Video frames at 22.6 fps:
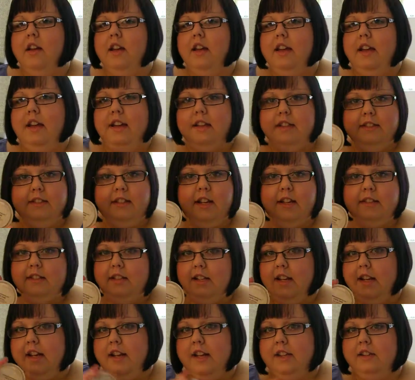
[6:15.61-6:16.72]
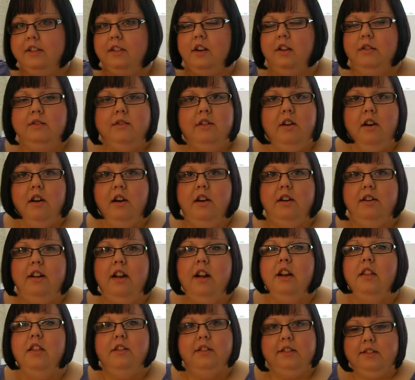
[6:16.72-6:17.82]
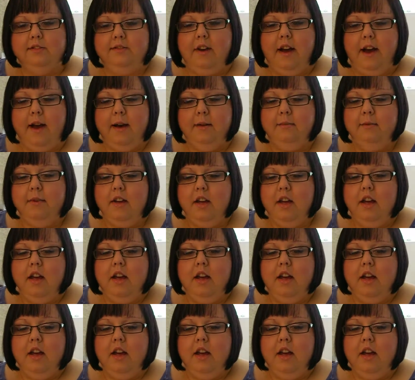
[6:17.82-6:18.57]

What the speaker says: it is as it is, goes on, and it looks fab.